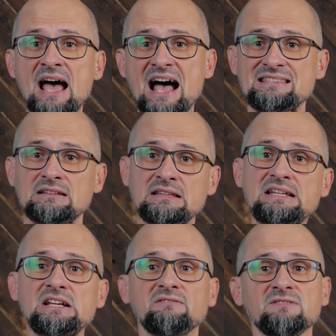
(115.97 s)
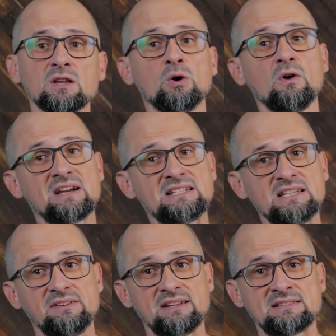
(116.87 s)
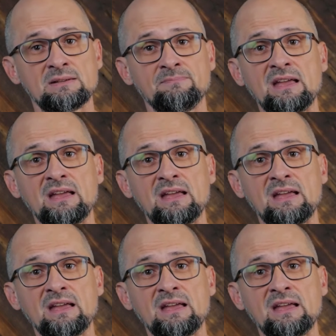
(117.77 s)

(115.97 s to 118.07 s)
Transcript: as a linear flow of activities.